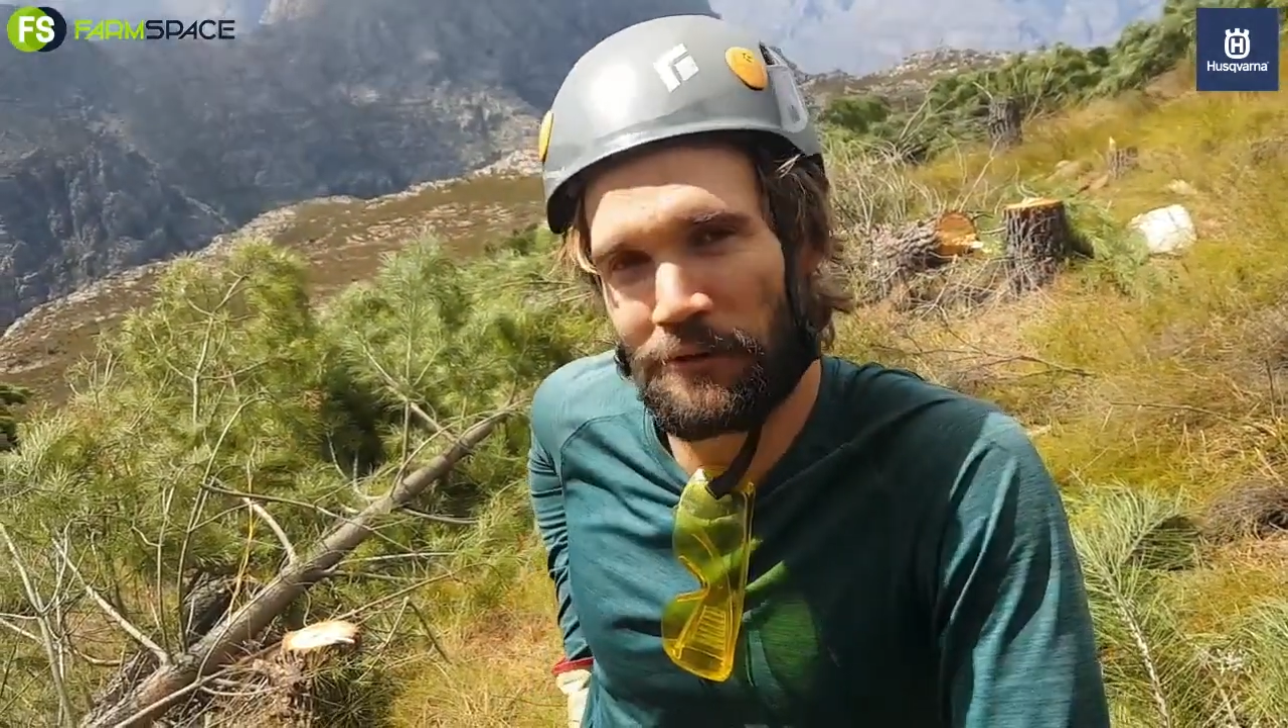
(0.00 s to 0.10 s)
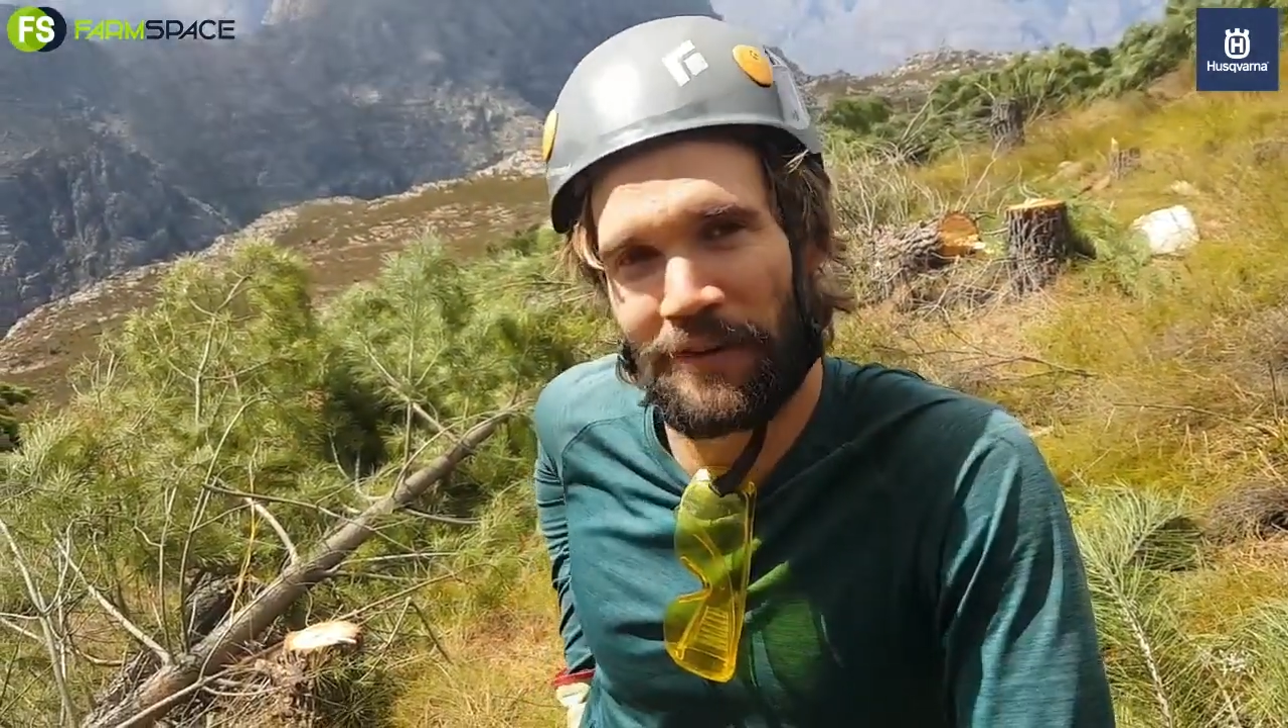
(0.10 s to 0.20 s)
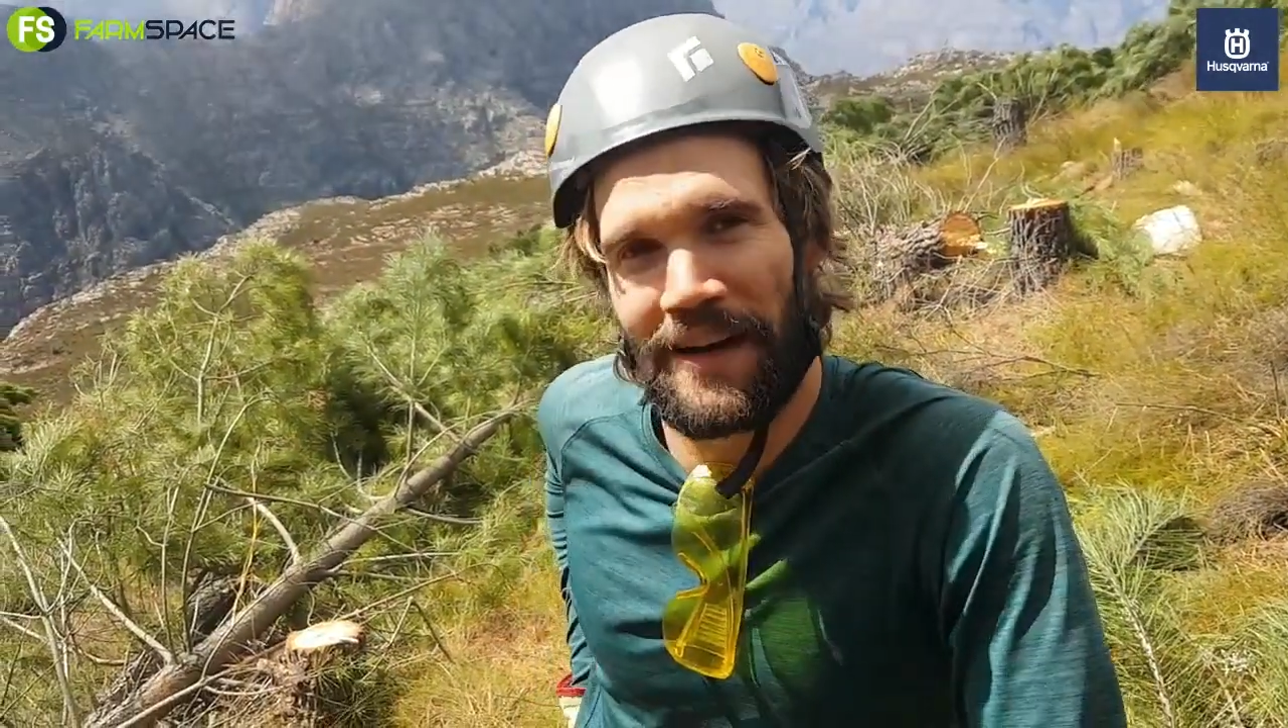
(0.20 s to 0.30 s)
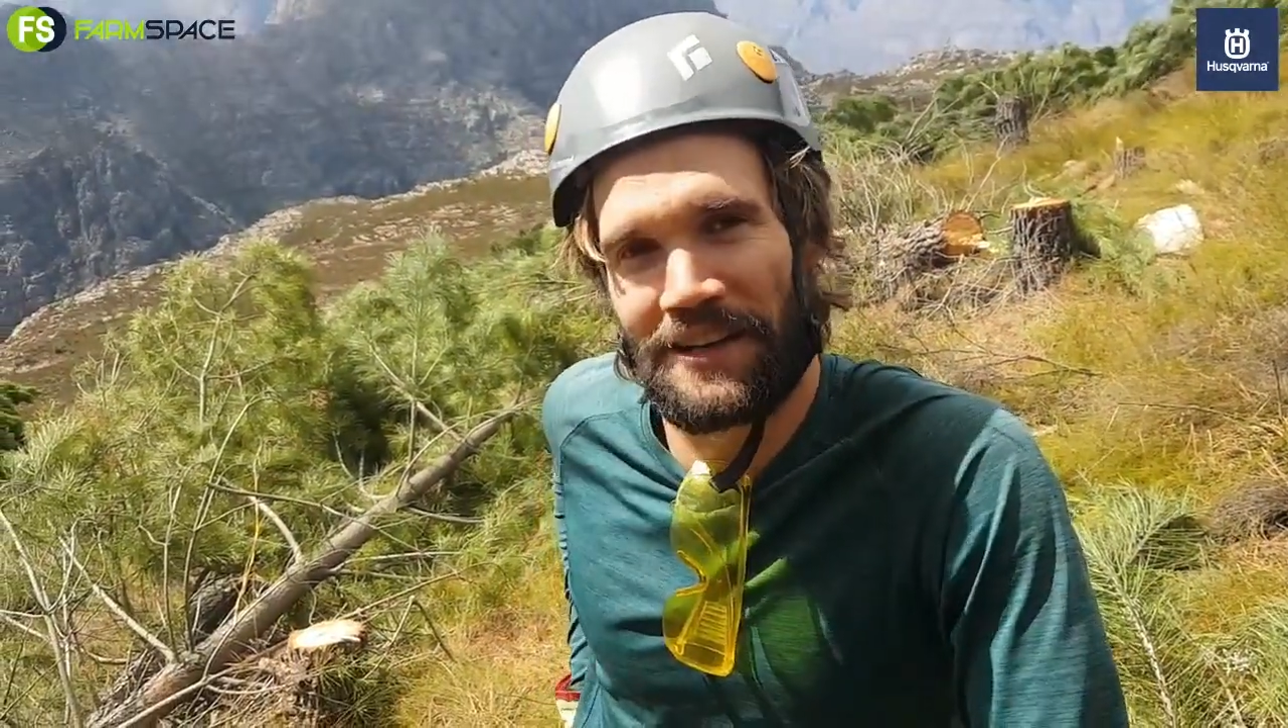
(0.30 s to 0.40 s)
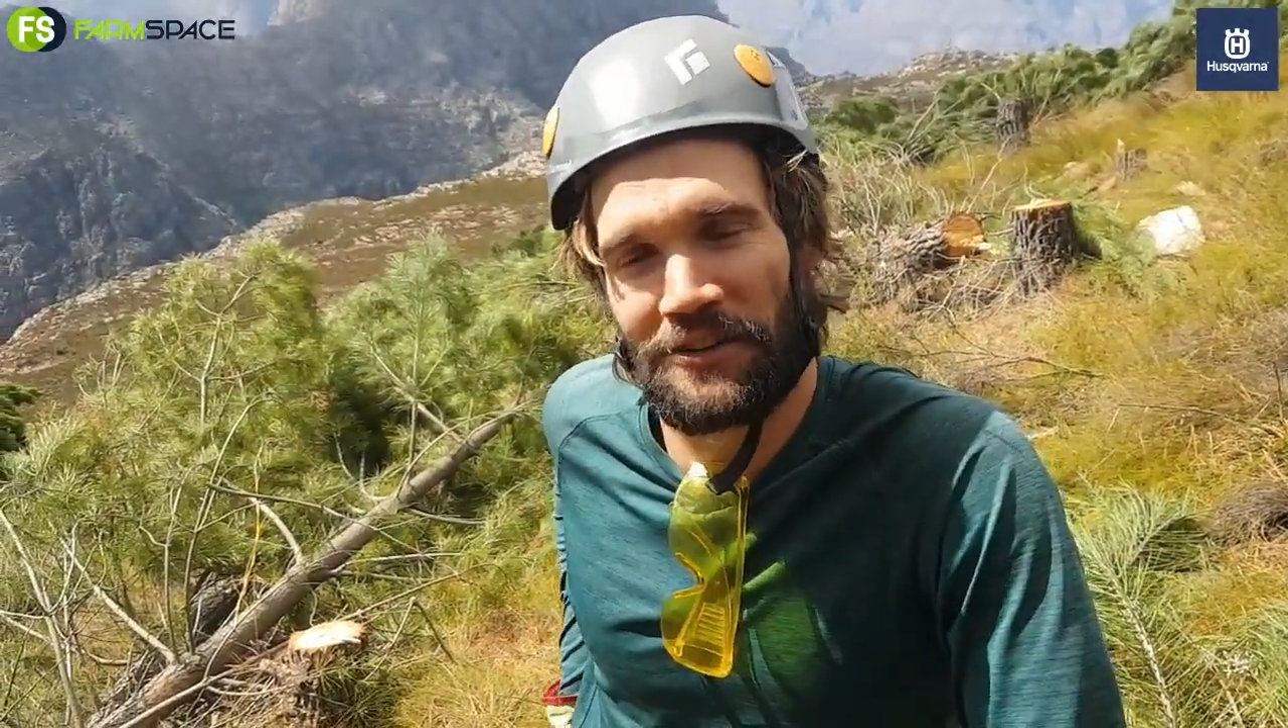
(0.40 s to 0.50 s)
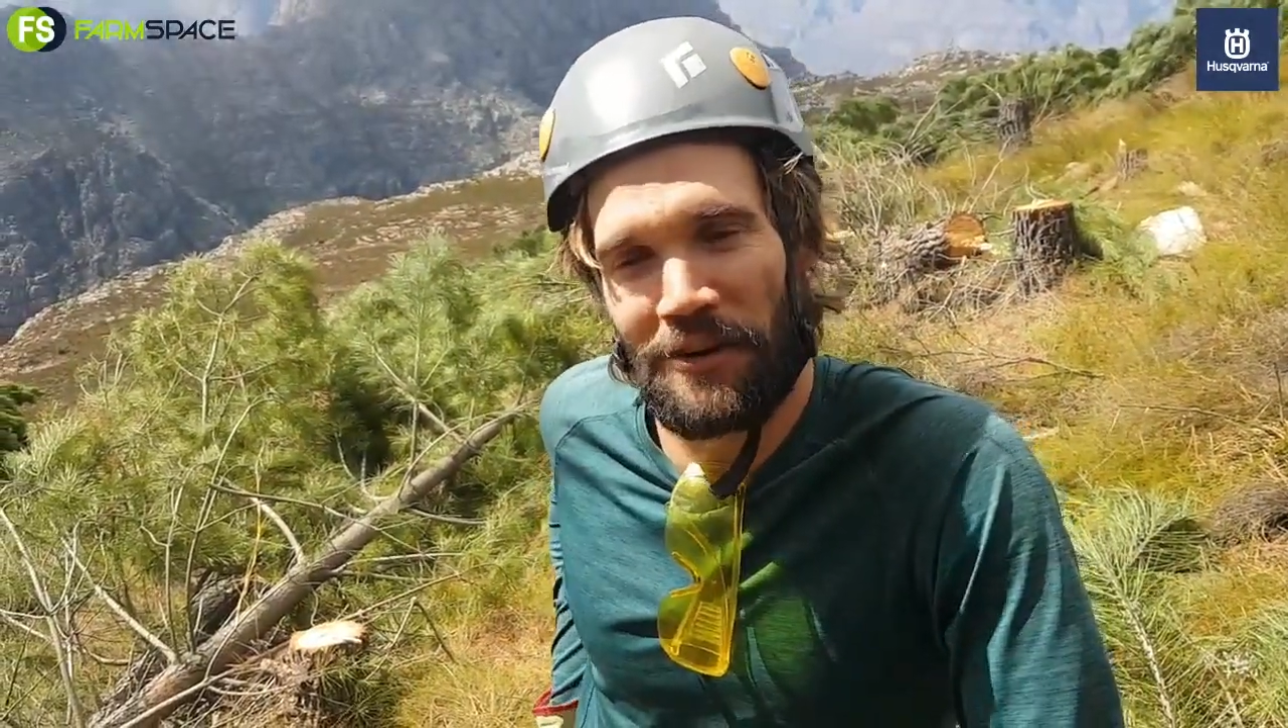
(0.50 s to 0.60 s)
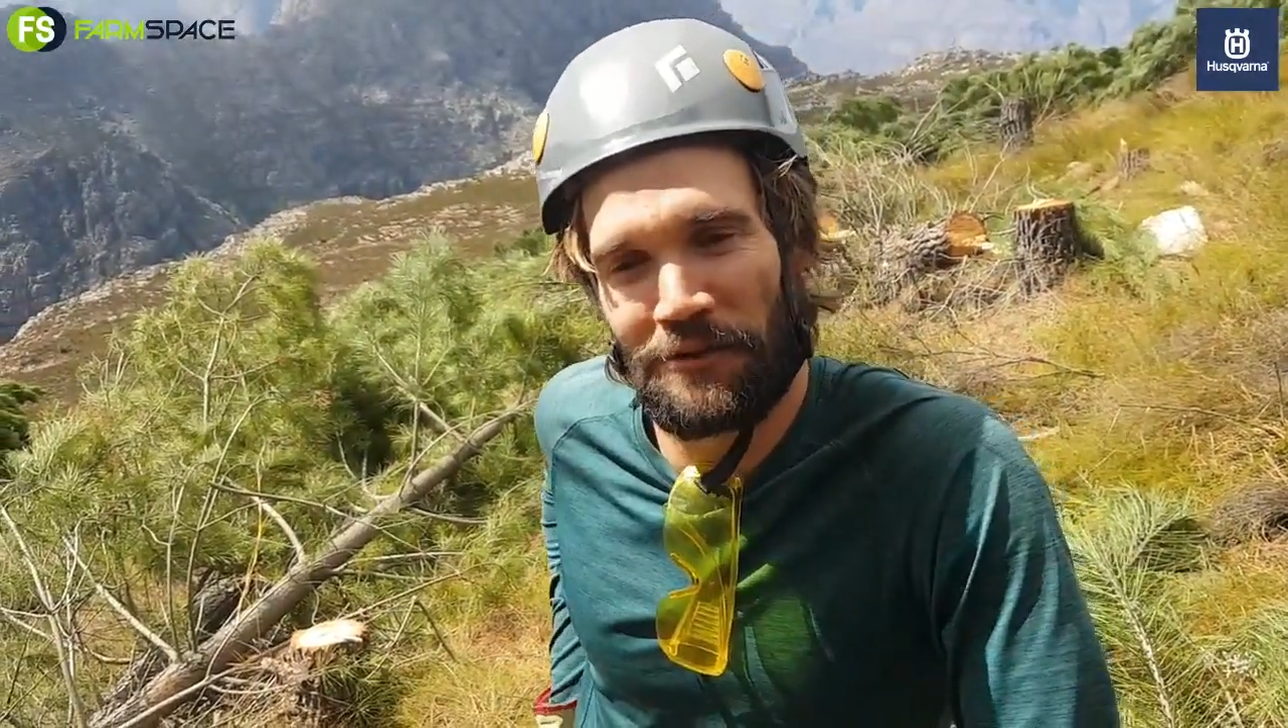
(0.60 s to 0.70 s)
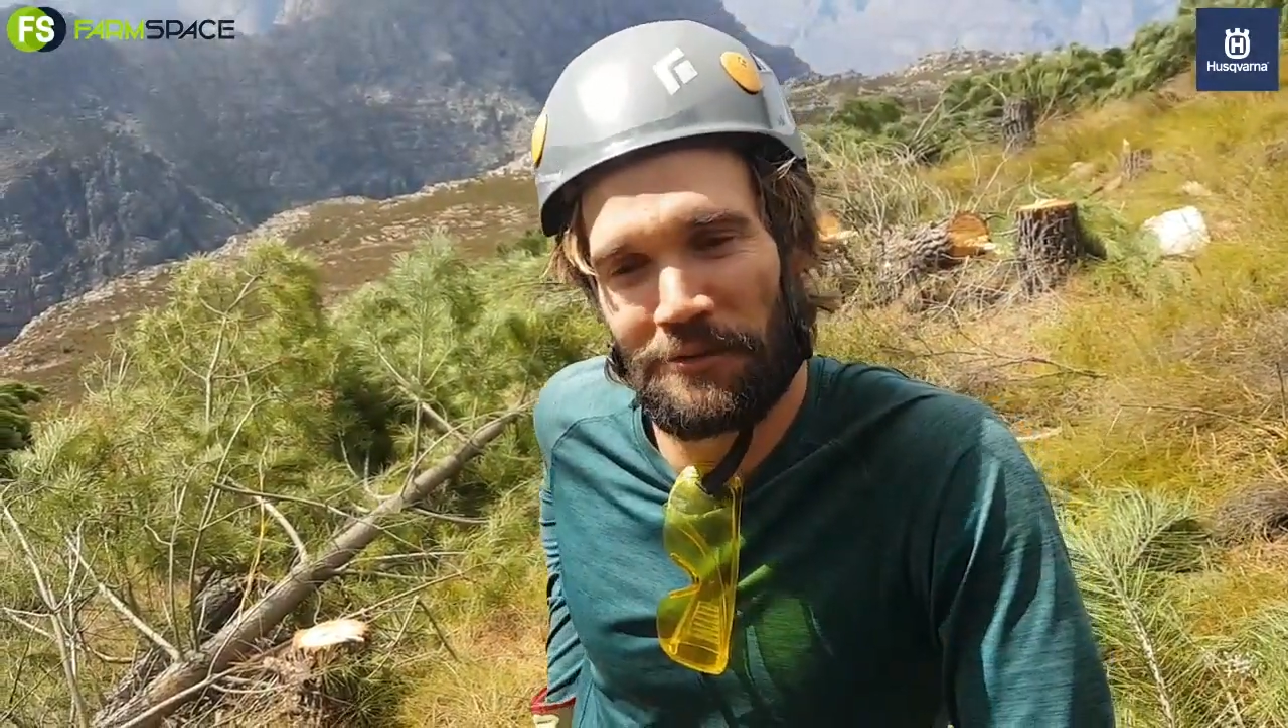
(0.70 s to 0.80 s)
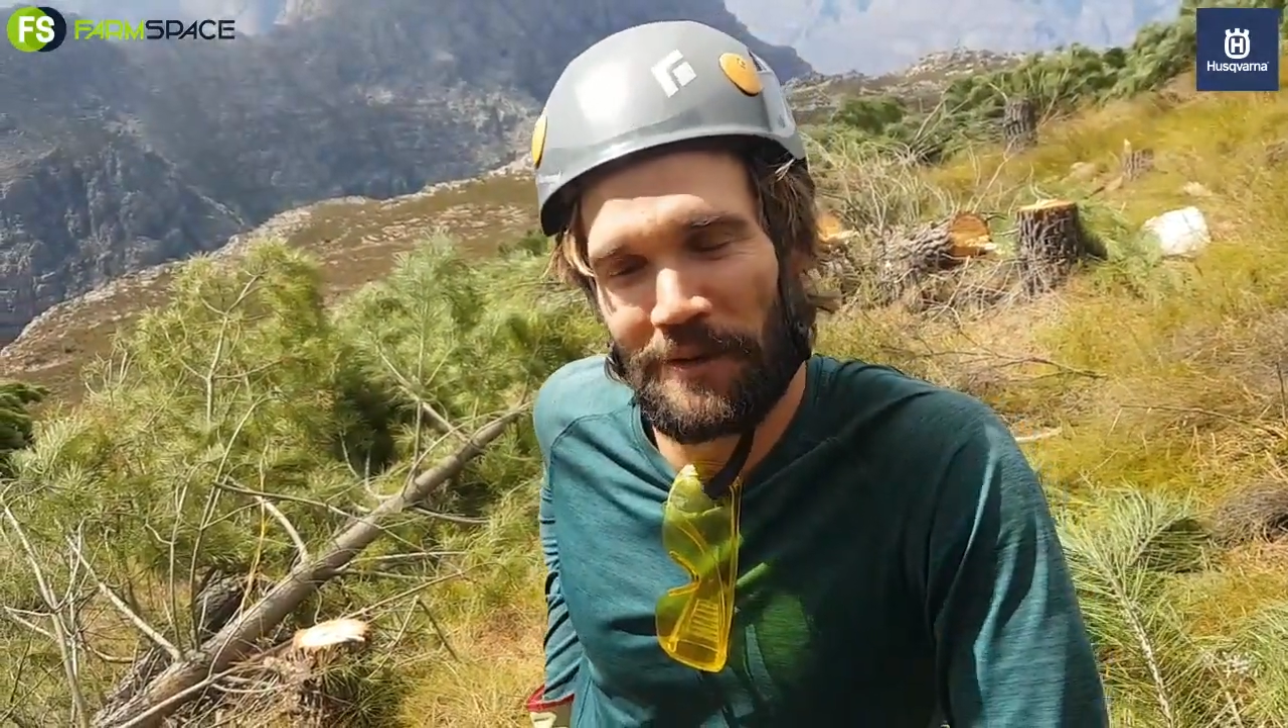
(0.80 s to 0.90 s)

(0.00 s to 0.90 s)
find, you often